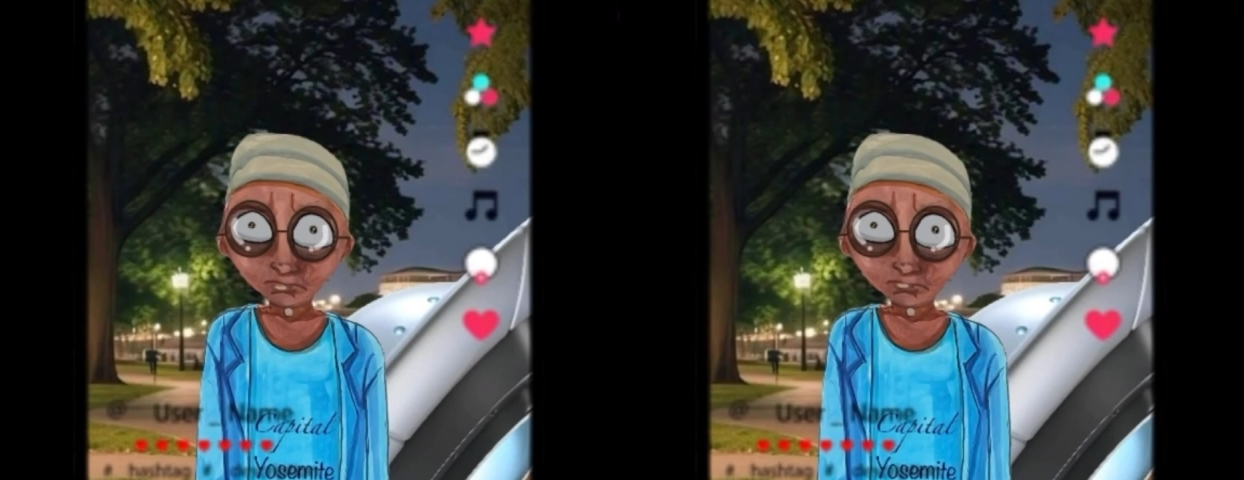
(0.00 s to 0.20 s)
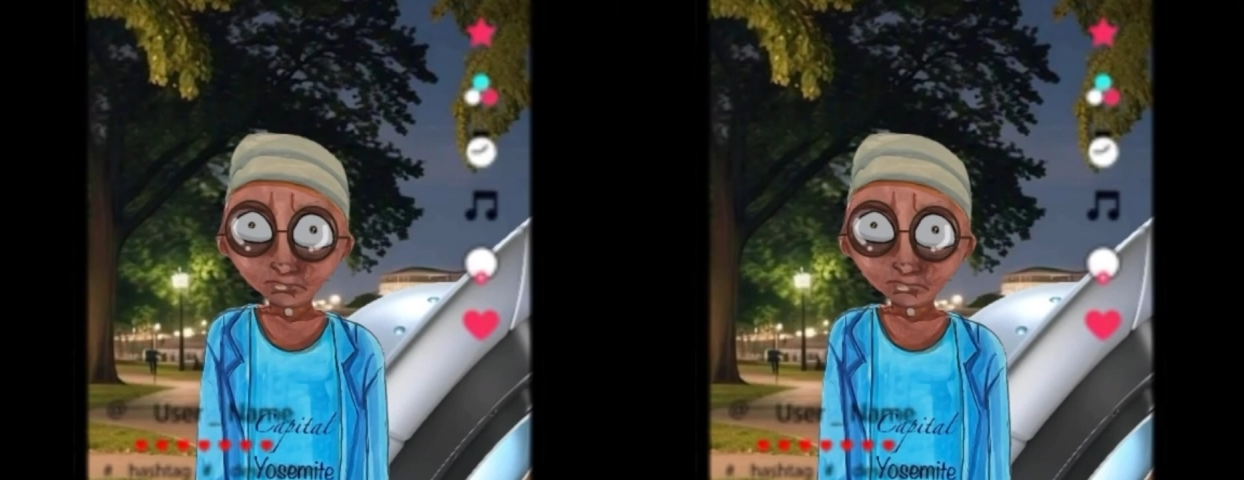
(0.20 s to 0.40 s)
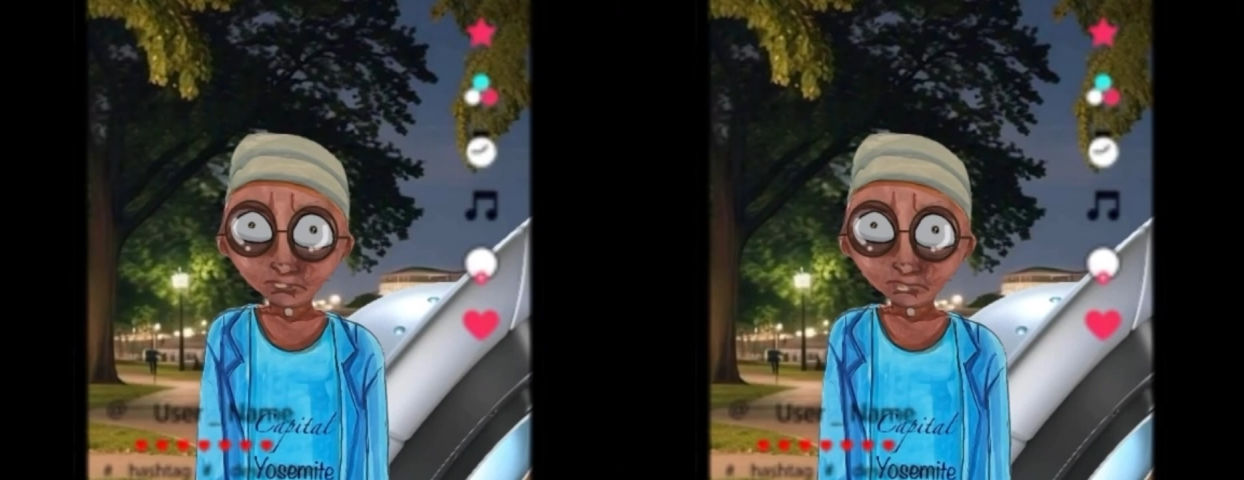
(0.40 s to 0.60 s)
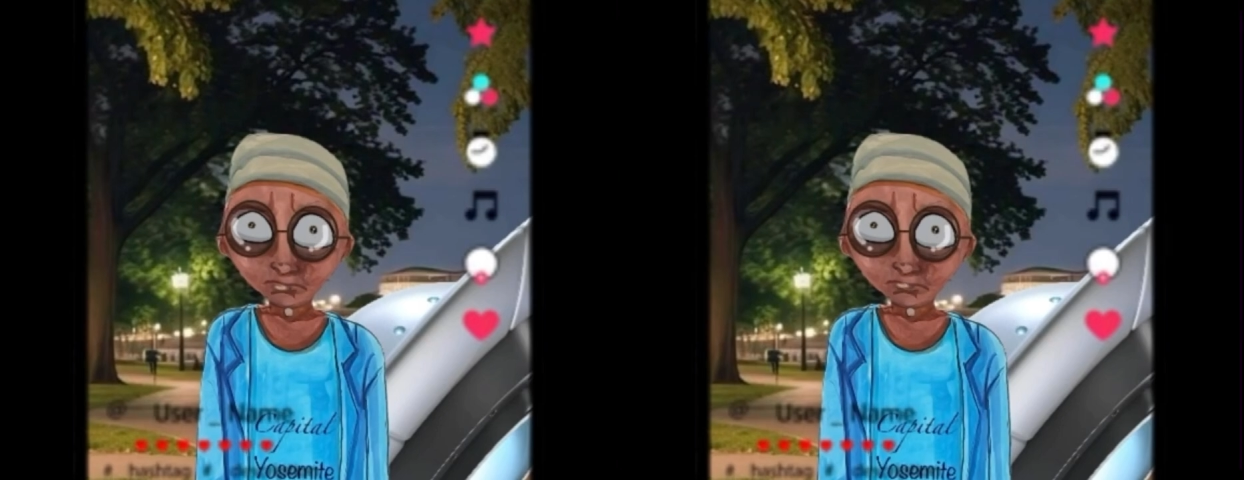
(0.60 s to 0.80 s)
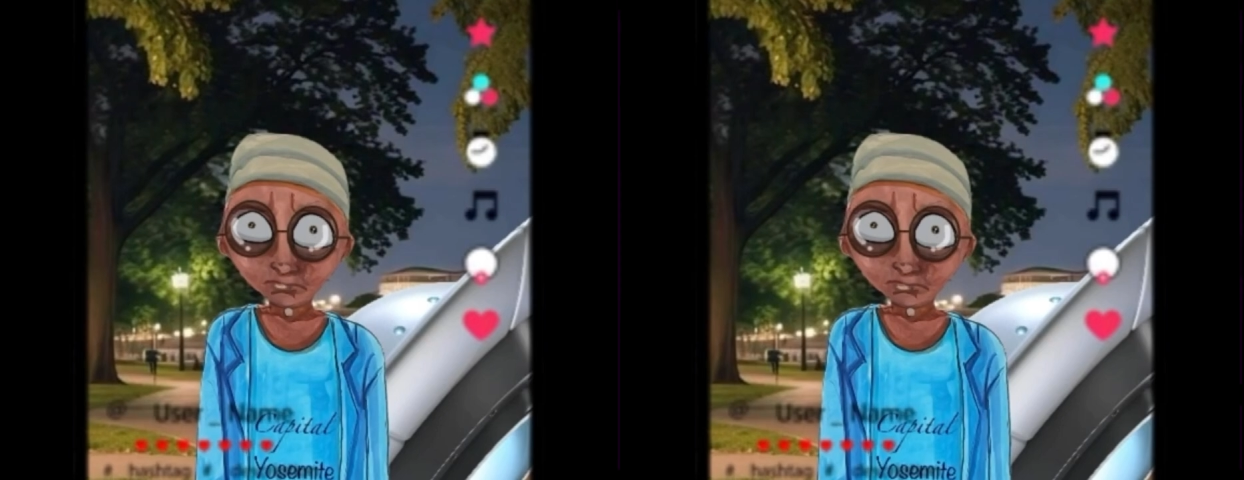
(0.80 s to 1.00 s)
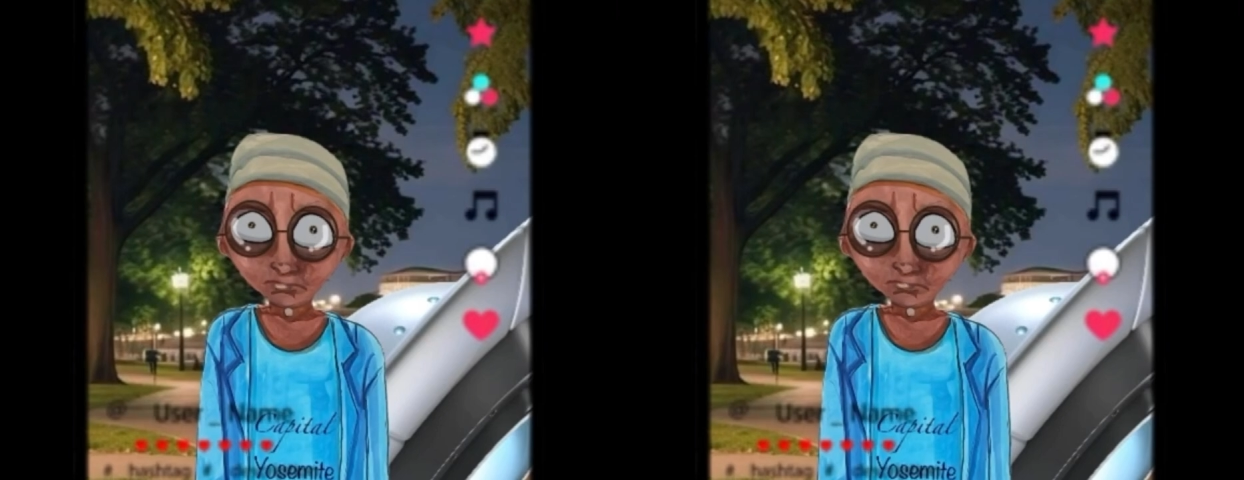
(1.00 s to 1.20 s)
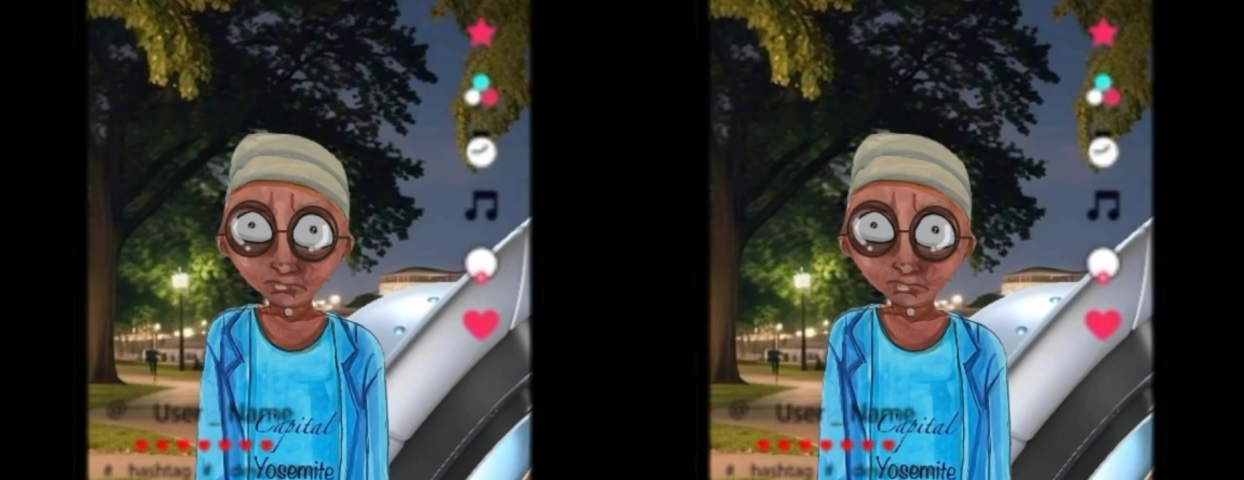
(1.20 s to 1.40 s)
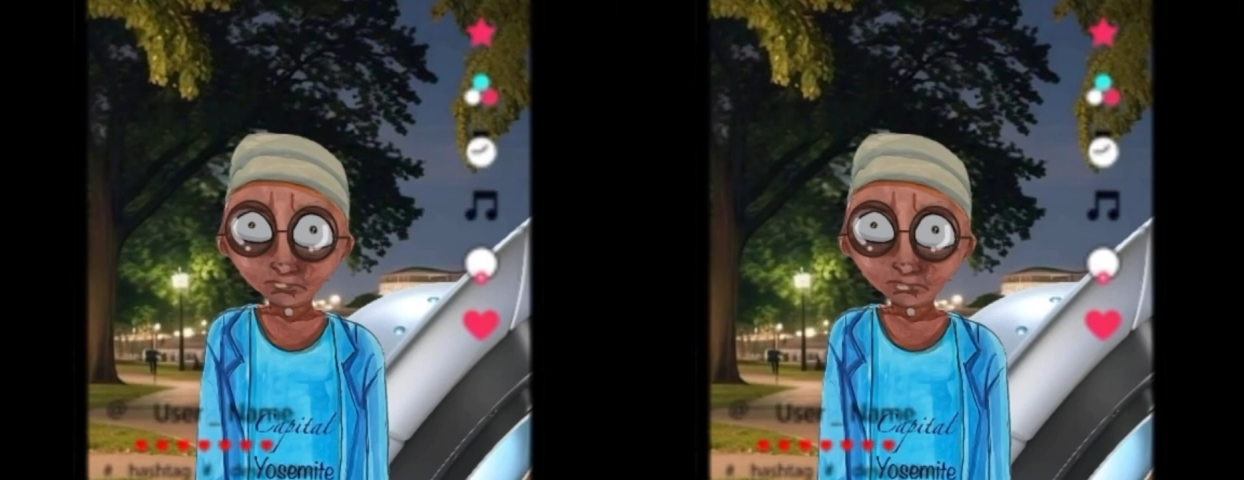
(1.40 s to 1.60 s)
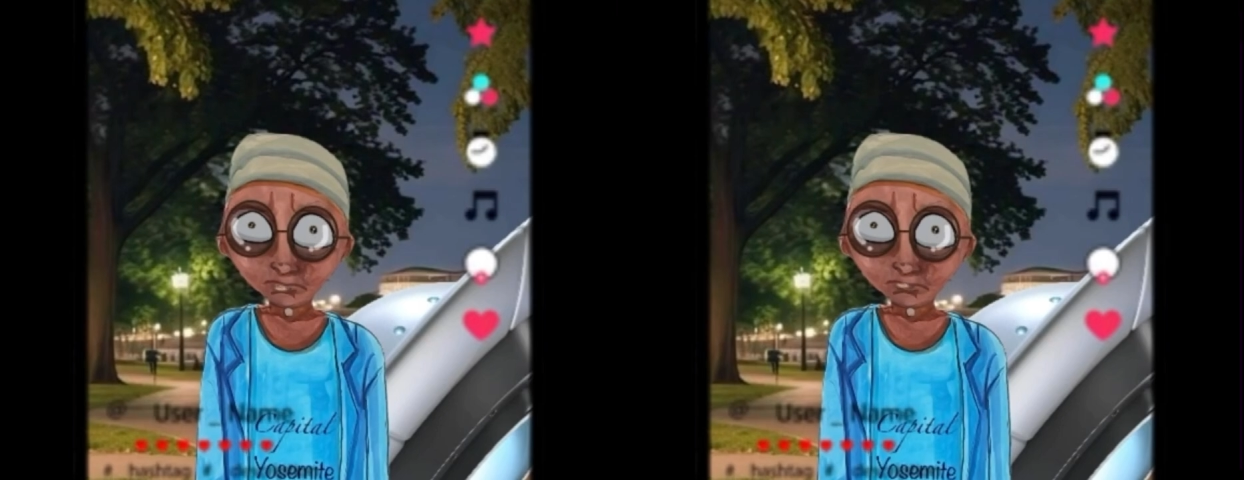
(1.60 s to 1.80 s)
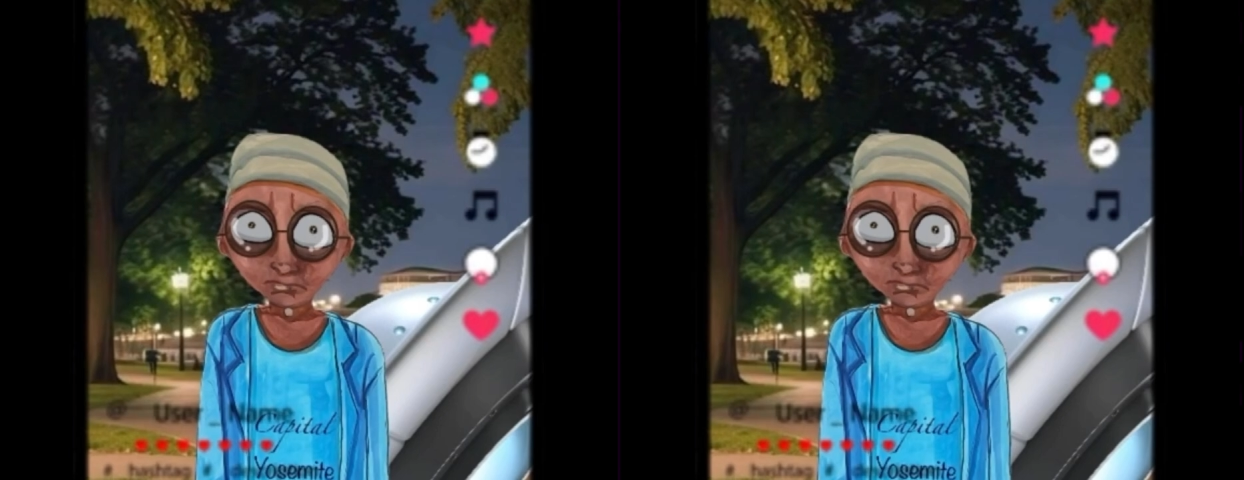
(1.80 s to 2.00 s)
Wait the door is opening. A
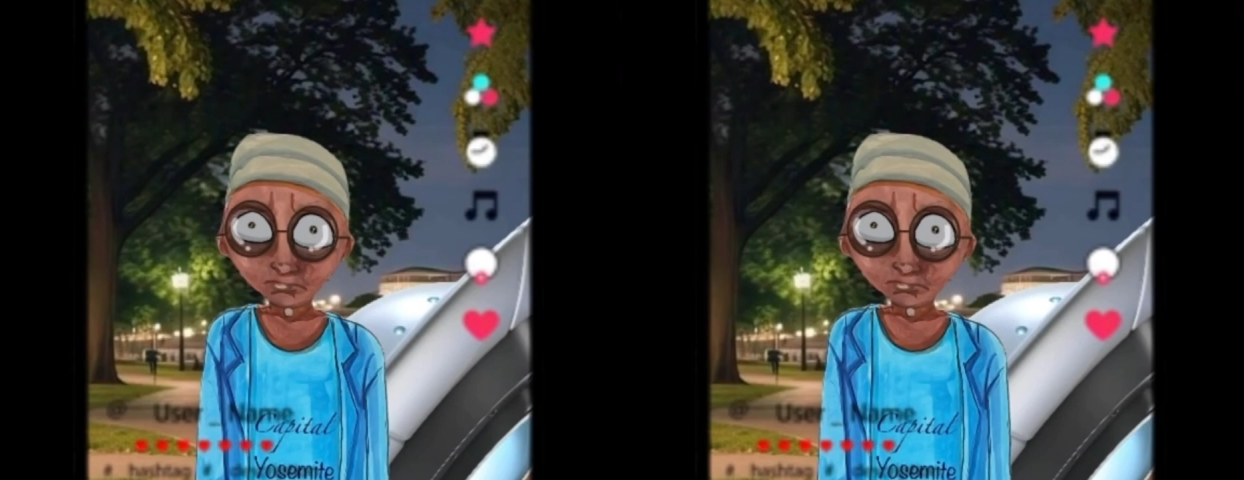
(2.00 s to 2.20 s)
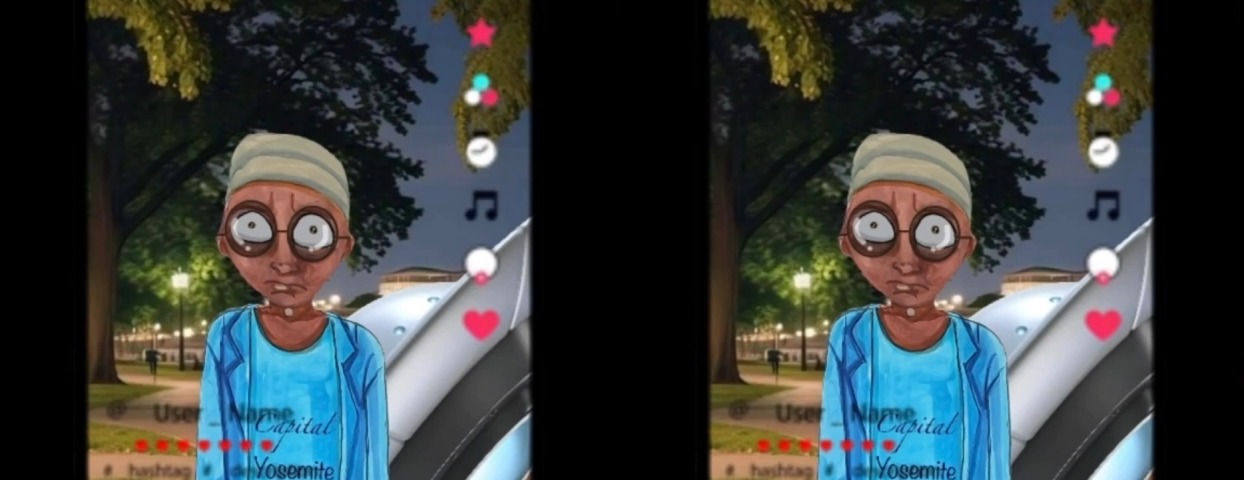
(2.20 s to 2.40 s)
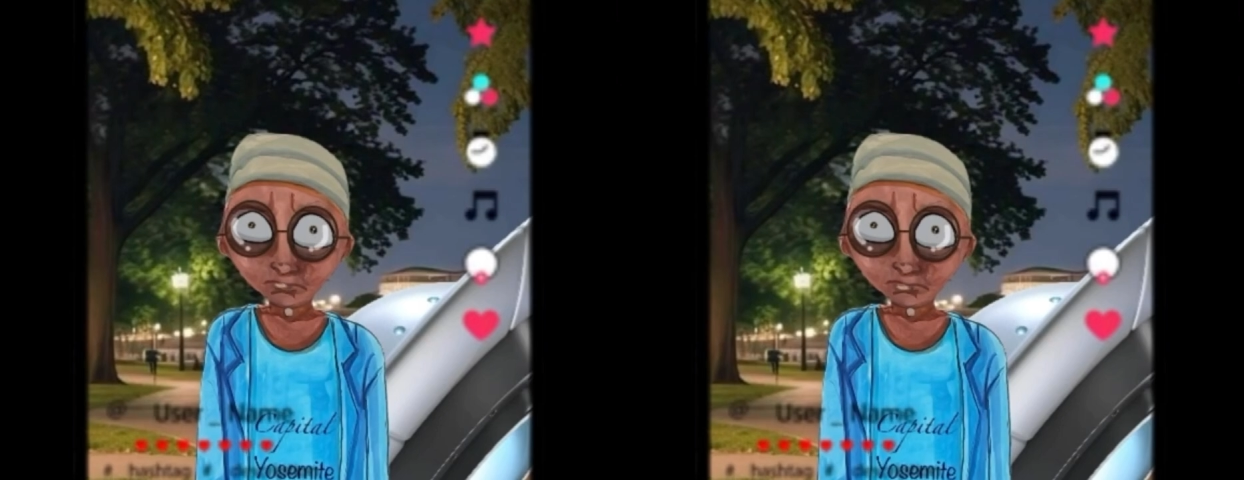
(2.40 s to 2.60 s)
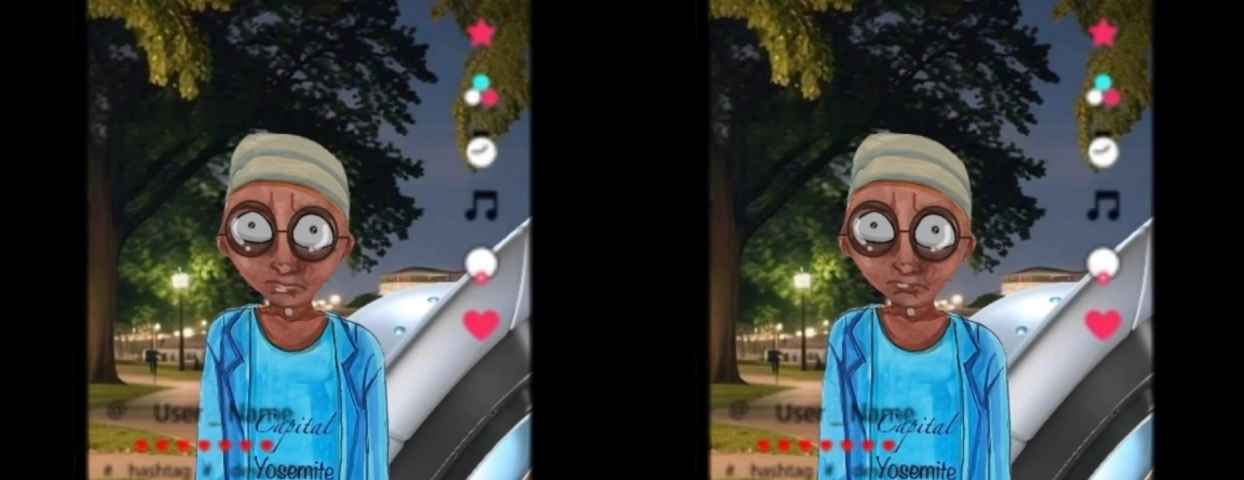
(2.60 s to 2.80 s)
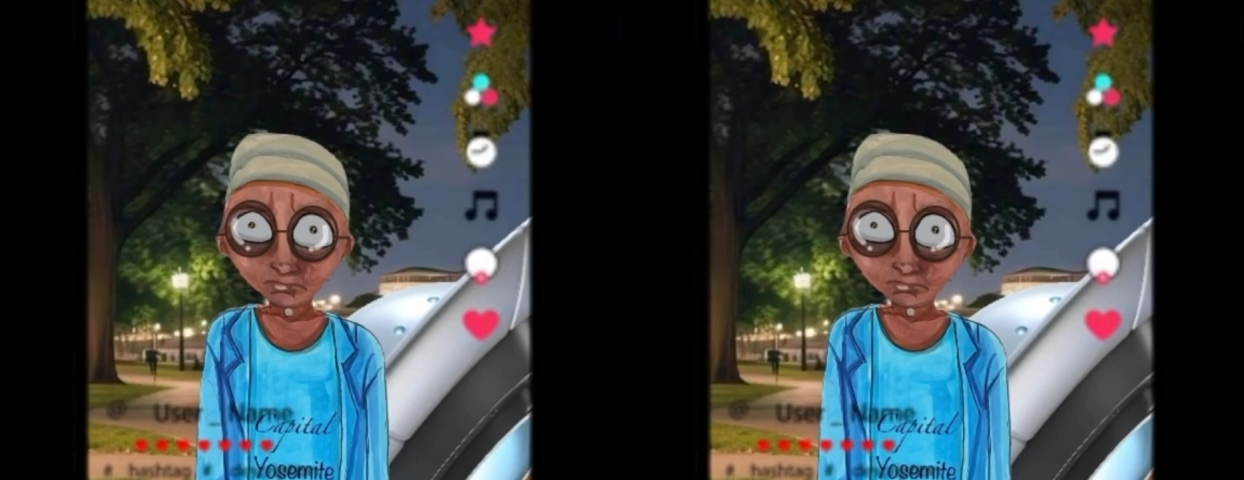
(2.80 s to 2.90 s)
real life alien.